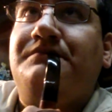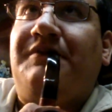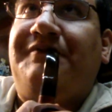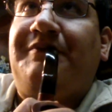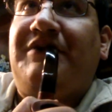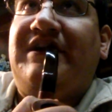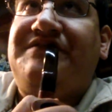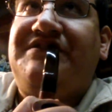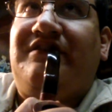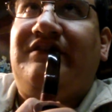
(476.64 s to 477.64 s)
well, from what
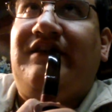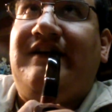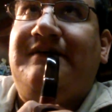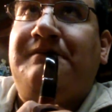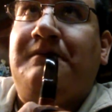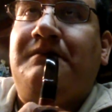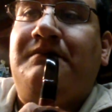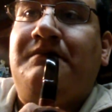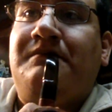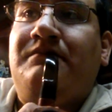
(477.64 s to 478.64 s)
I've seen online,
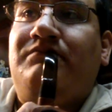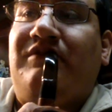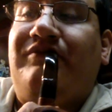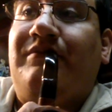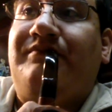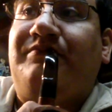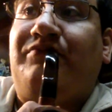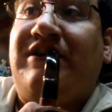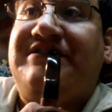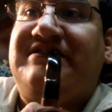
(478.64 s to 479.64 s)
well, from
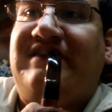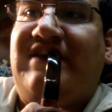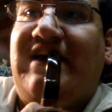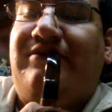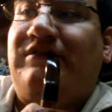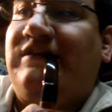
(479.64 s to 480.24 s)
prices I've gathered